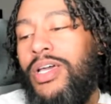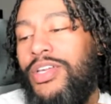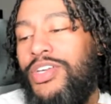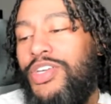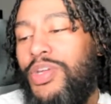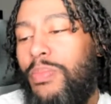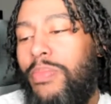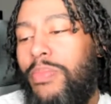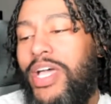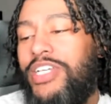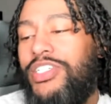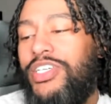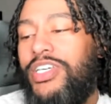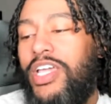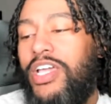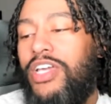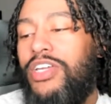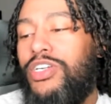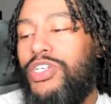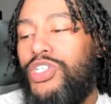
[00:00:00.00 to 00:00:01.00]
domestic
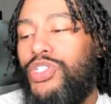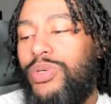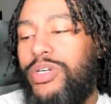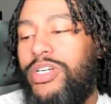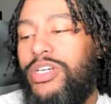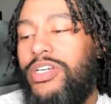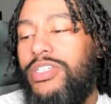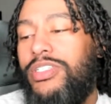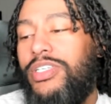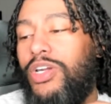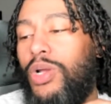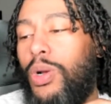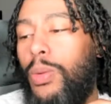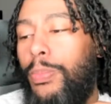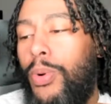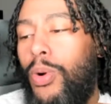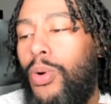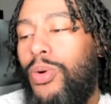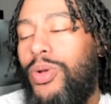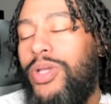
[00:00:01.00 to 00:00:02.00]
industries and are
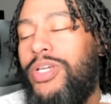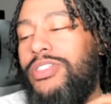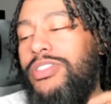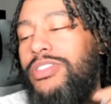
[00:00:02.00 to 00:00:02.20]
poised